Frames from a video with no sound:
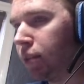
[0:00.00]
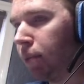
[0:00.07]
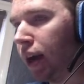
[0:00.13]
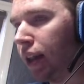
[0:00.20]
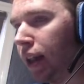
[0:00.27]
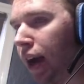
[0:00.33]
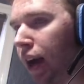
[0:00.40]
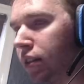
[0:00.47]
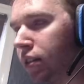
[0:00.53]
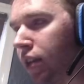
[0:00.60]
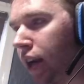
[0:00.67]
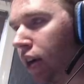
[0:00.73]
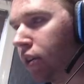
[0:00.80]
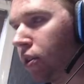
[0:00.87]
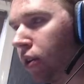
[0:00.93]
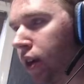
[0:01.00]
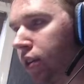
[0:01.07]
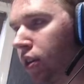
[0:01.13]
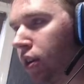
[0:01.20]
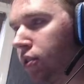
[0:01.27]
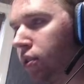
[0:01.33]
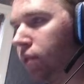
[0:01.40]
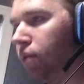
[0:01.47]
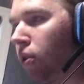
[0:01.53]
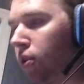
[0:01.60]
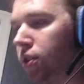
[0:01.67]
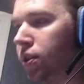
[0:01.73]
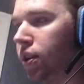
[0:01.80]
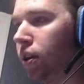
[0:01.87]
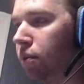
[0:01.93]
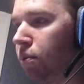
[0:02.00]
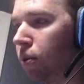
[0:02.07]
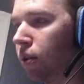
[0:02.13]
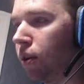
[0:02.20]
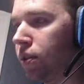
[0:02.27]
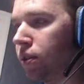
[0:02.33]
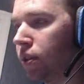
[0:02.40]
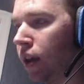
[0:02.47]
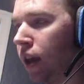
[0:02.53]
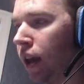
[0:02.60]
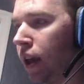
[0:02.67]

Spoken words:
my alliance territory and started using fortress teleports.